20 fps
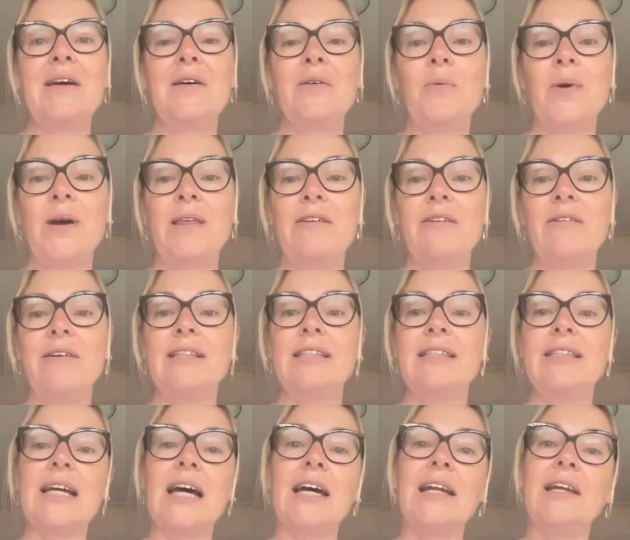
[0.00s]
Whether it's
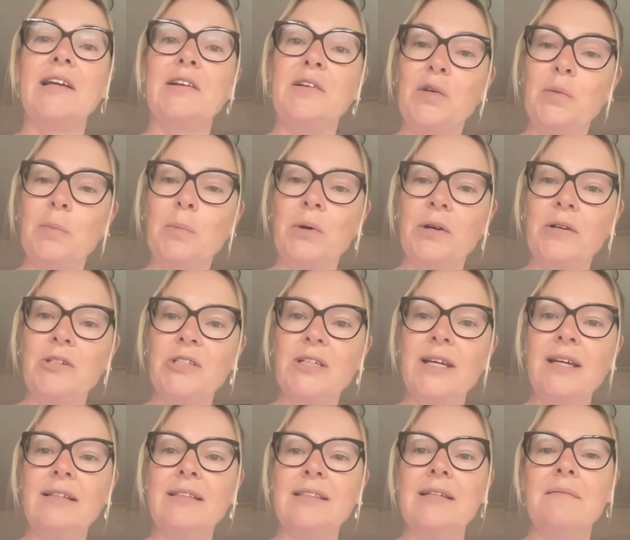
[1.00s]
starting a new
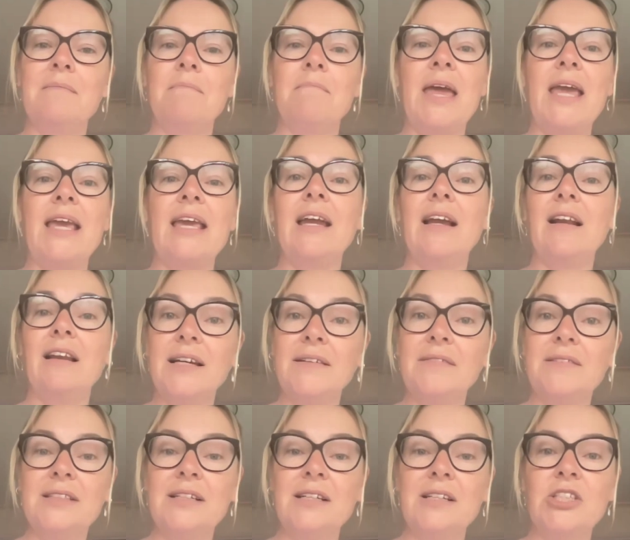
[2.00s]
project, making
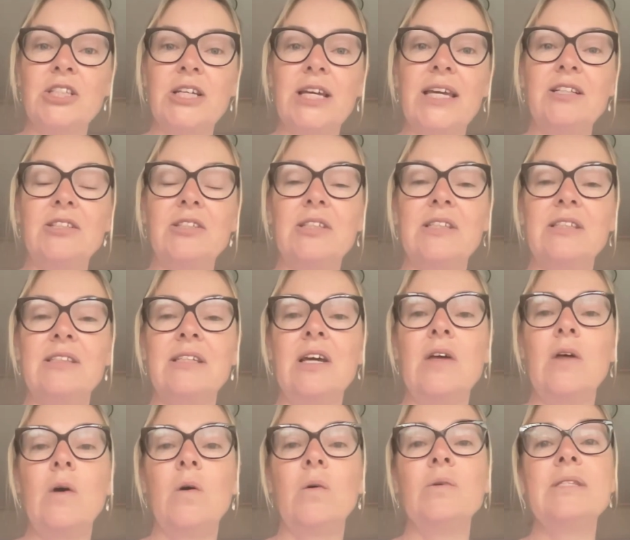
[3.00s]
lifestyle changes,
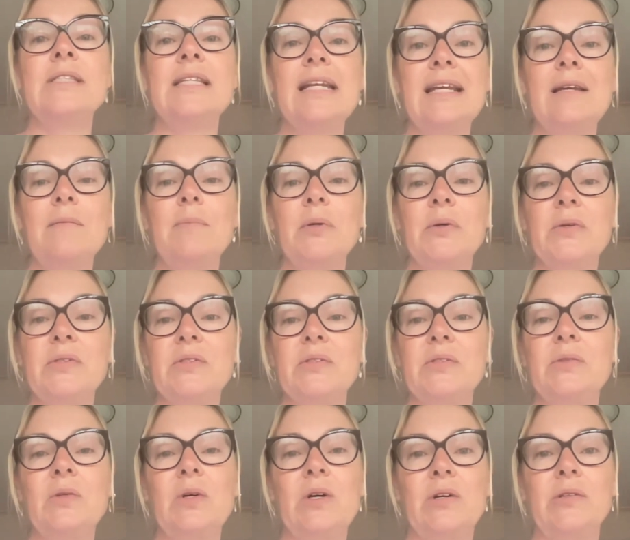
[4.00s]
or setting
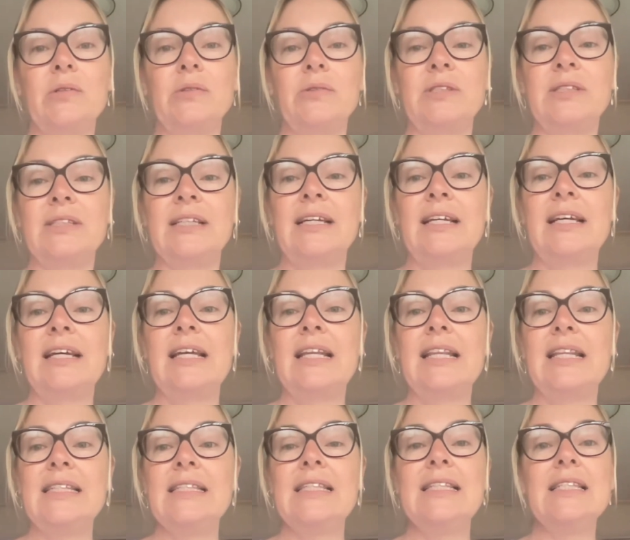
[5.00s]
personal goals,
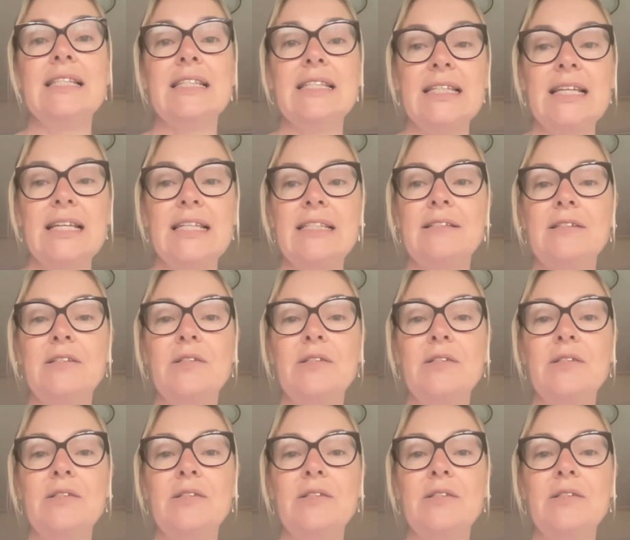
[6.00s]
this is the season to